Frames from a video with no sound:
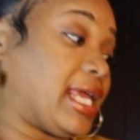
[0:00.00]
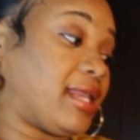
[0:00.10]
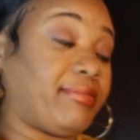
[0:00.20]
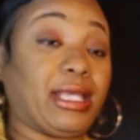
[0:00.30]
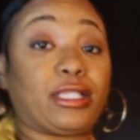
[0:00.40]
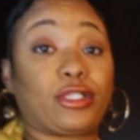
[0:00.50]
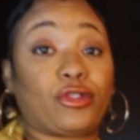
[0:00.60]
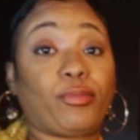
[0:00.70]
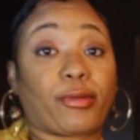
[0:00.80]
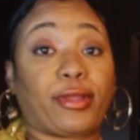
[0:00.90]
it'll be
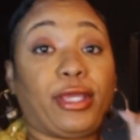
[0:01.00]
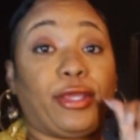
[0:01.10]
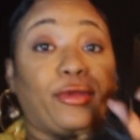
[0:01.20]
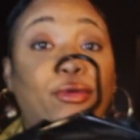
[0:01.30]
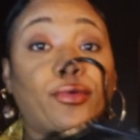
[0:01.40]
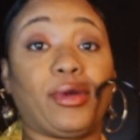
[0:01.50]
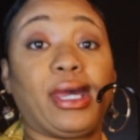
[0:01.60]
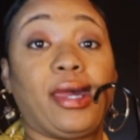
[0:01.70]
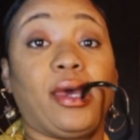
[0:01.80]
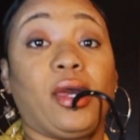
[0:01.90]
super cute
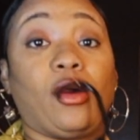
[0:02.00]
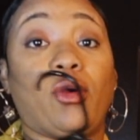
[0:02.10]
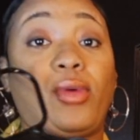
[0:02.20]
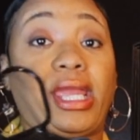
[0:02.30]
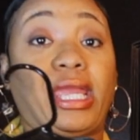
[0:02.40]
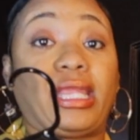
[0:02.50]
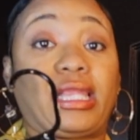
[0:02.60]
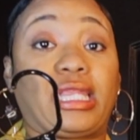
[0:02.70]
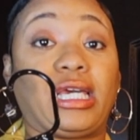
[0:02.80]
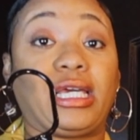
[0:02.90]

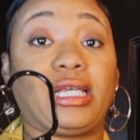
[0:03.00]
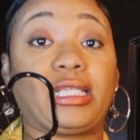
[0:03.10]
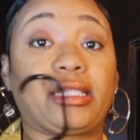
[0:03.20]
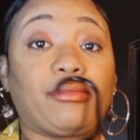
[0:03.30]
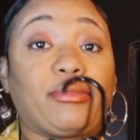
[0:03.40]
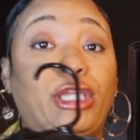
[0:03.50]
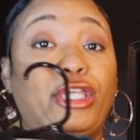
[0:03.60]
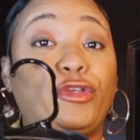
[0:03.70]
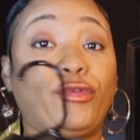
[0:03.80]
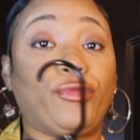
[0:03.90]
with some
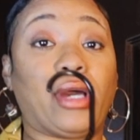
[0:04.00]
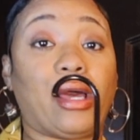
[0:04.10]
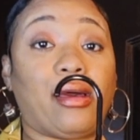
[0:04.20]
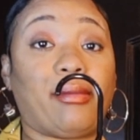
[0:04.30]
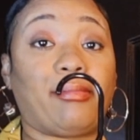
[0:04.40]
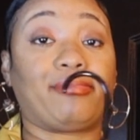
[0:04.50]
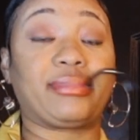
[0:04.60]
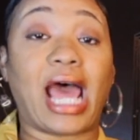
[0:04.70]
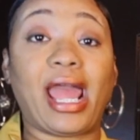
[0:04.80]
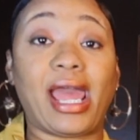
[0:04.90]
cute
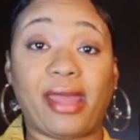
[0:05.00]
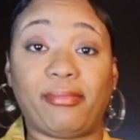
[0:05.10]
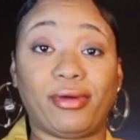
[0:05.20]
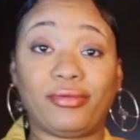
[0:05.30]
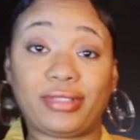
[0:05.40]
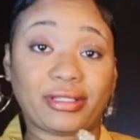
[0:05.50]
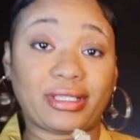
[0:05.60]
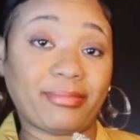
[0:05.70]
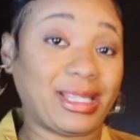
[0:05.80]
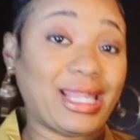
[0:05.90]
thigh-high boots or
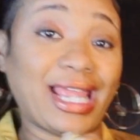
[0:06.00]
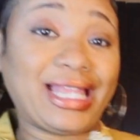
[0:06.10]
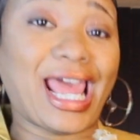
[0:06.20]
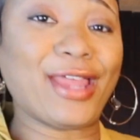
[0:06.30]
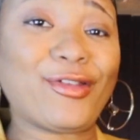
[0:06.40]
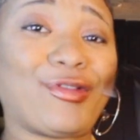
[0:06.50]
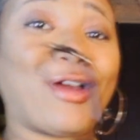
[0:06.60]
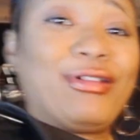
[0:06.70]
something like that. You know,